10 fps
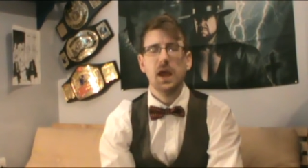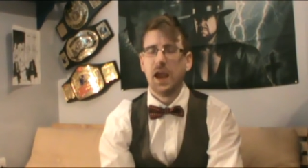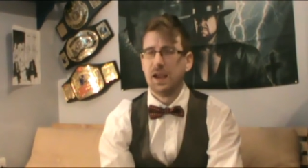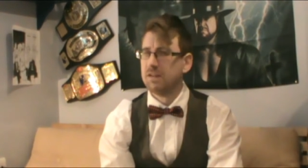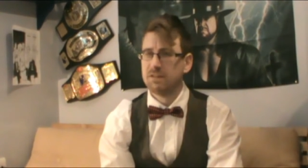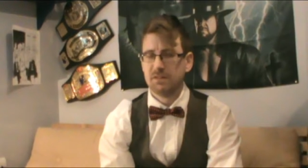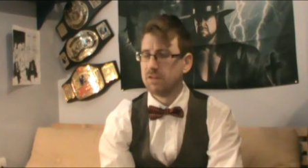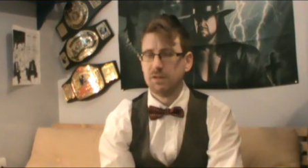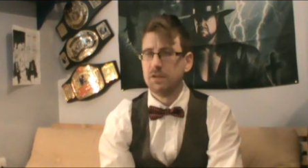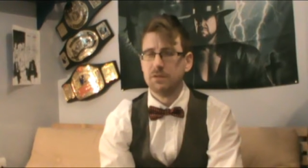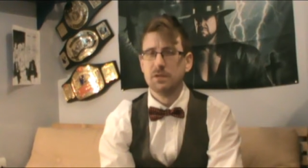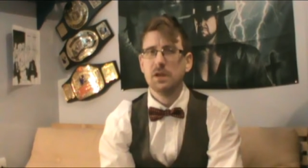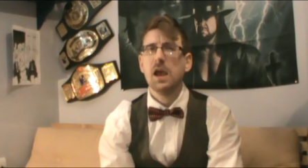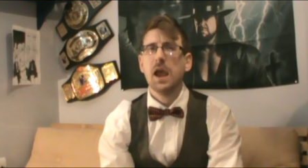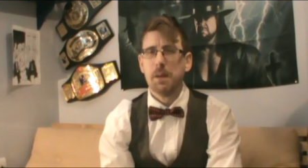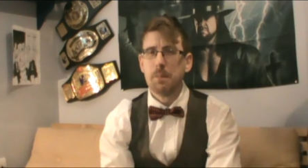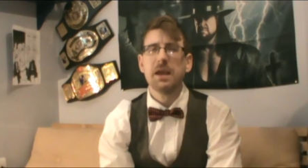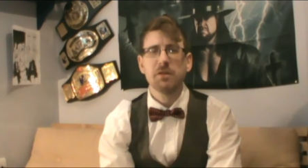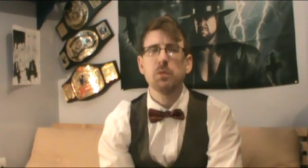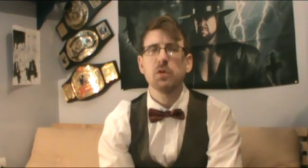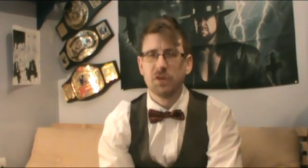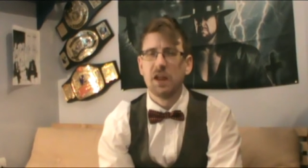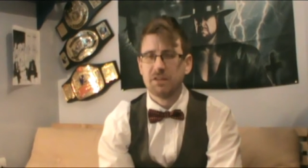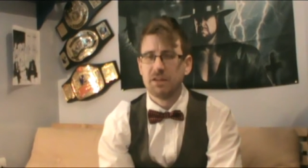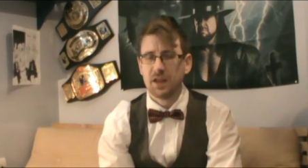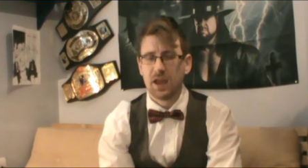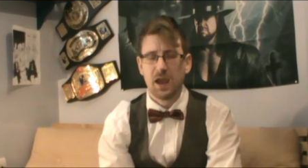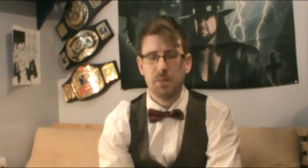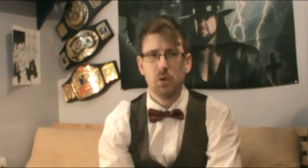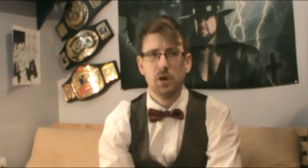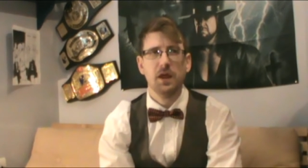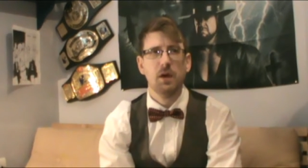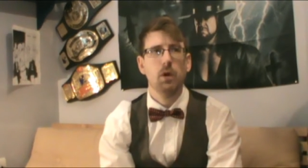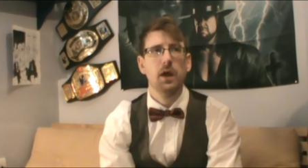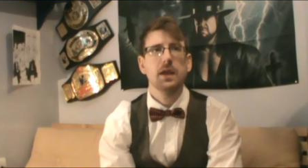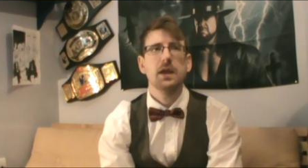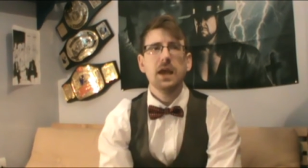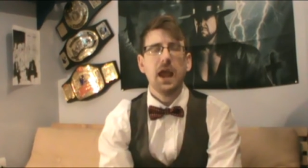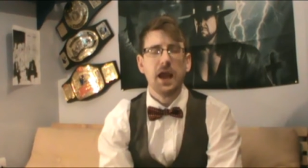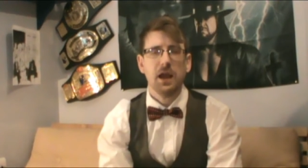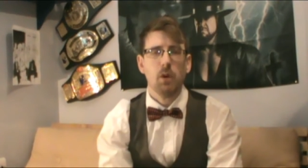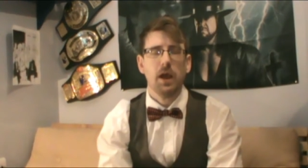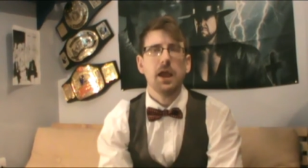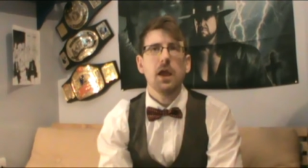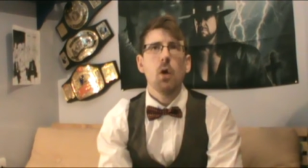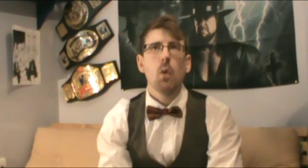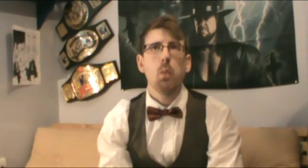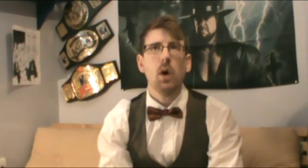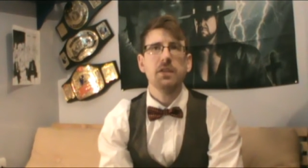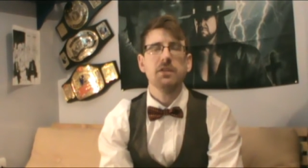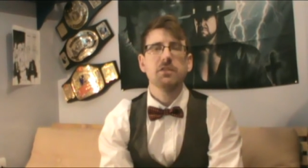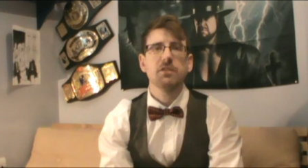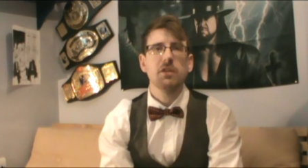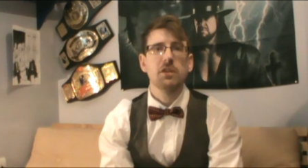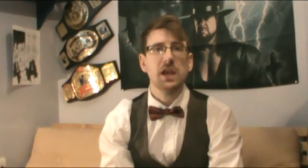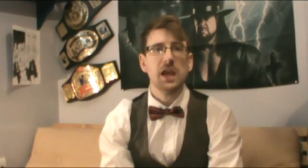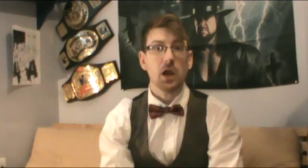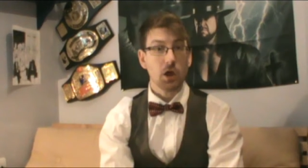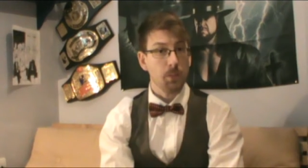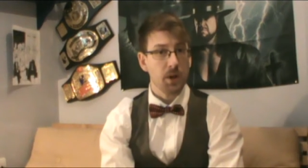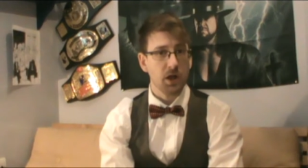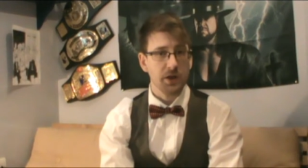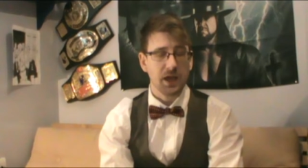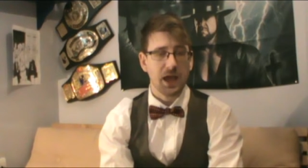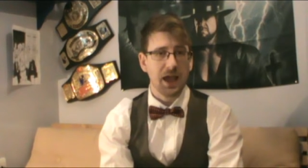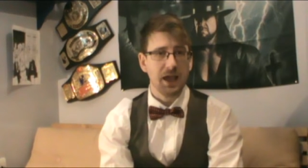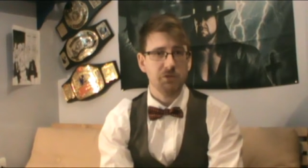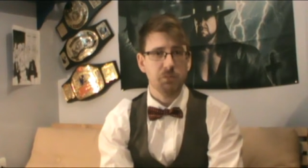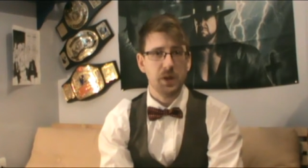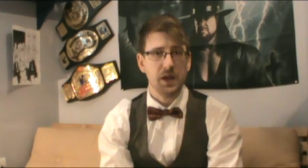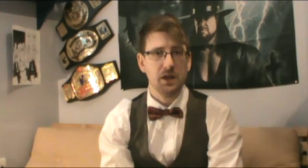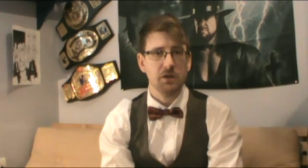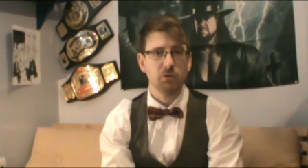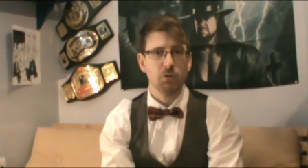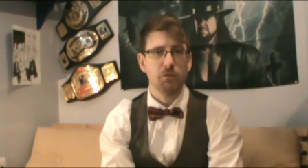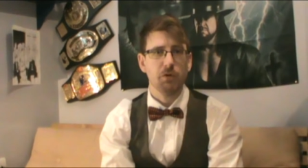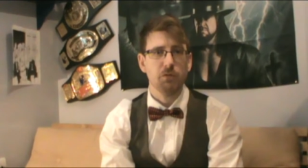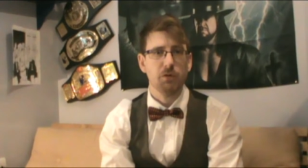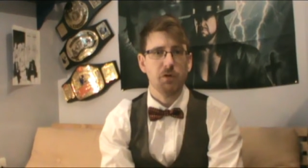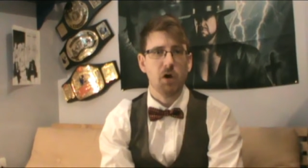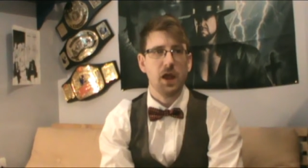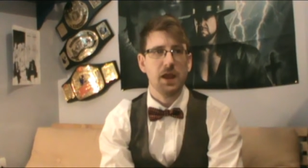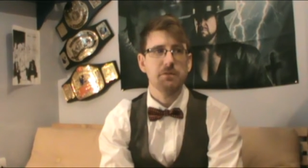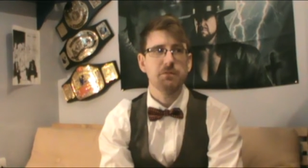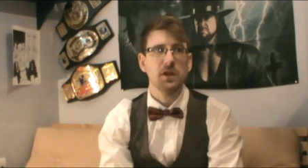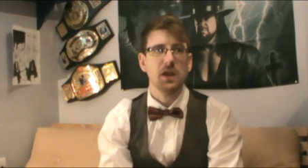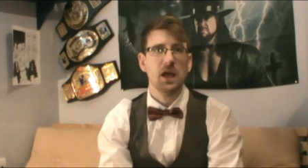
It's it makes more sense in the game, put it that way. Anyway, once the Commander has been sort of revived,